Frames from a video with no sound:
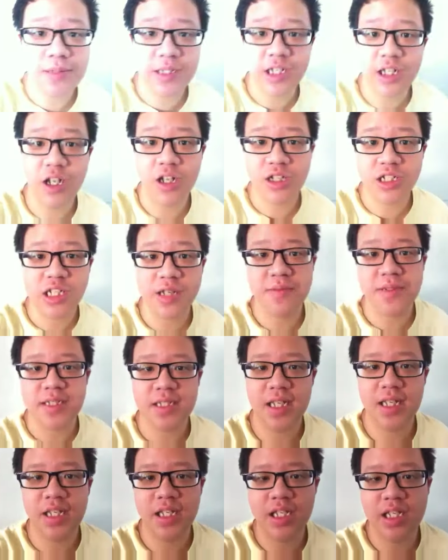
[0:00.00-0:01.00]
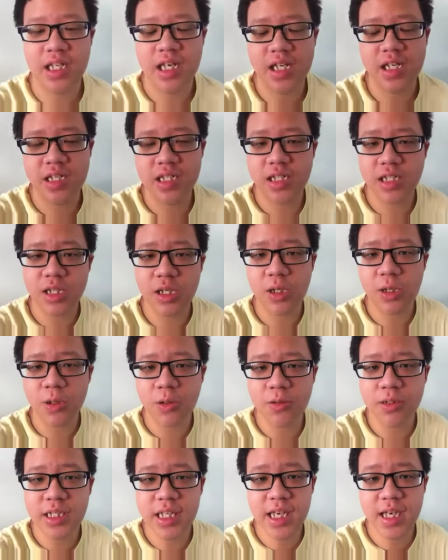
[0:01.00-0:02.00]
been a long time since I did that.
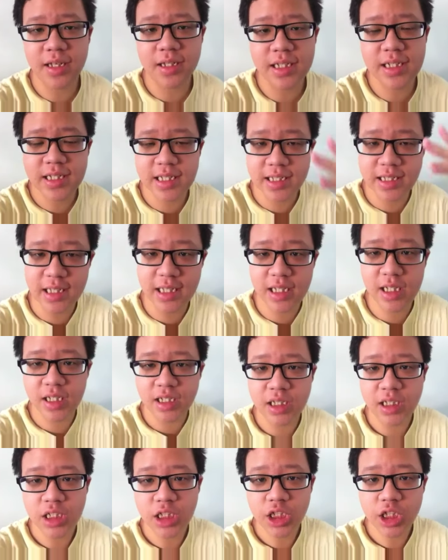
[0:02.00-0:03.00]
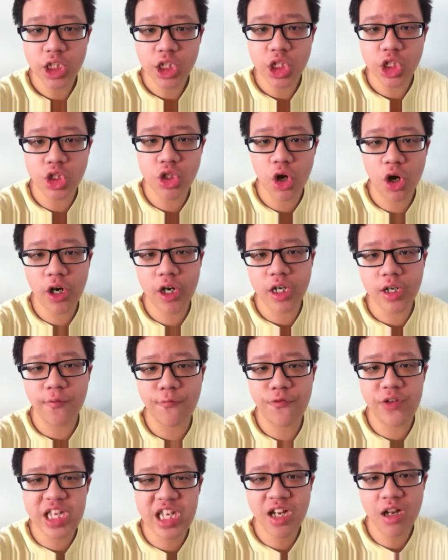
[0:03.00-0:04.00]
So yeah, this is a short
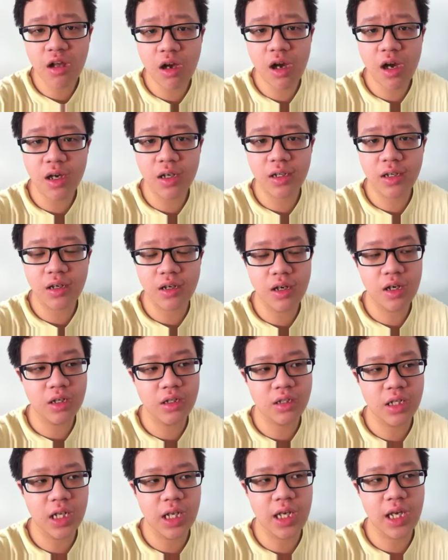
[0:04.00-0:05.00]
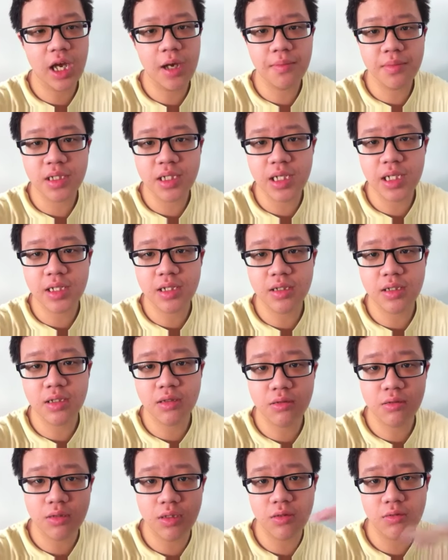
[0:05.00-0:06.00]
vlog on an update
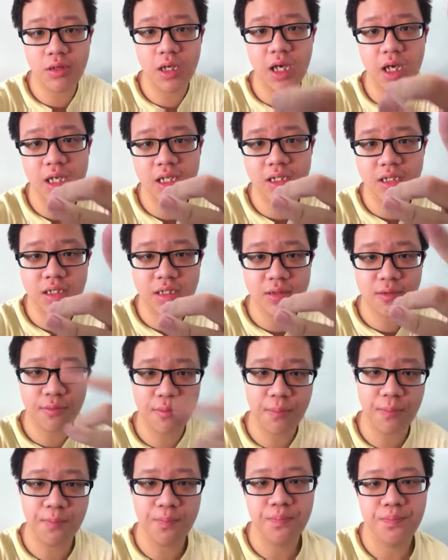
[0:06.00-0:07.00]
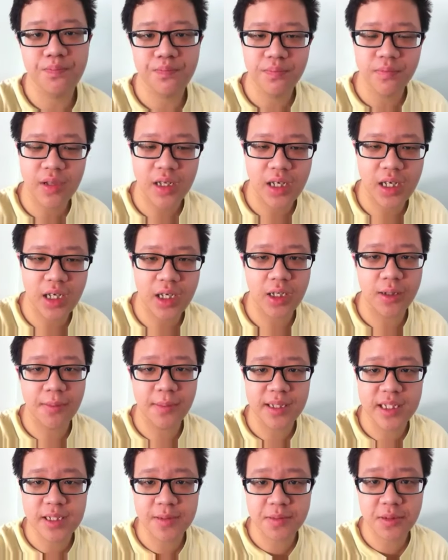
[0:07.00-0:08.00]
to you guys, uh,
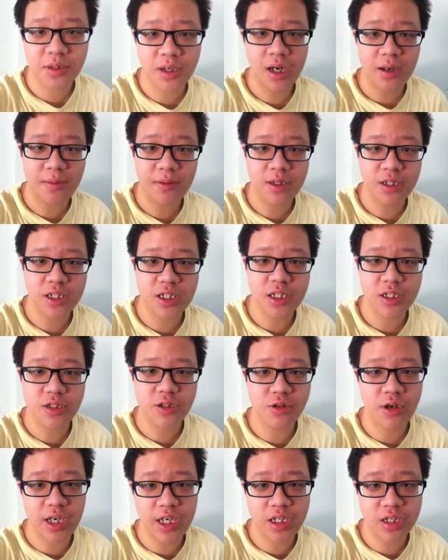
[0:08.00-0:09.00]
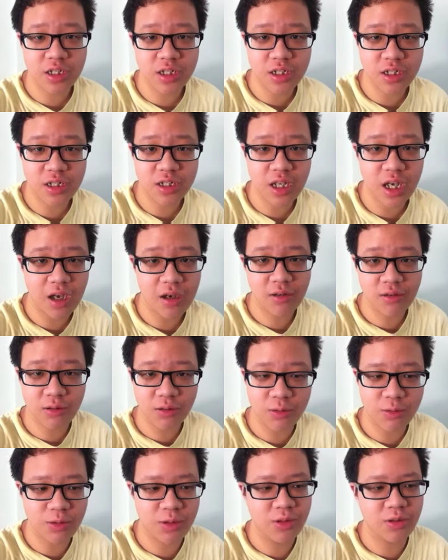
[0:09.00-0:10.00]
my subscribers, strangers, I don't
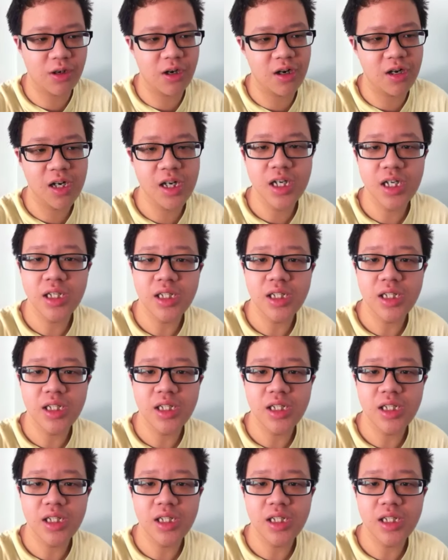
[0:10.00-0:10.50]
know who you are.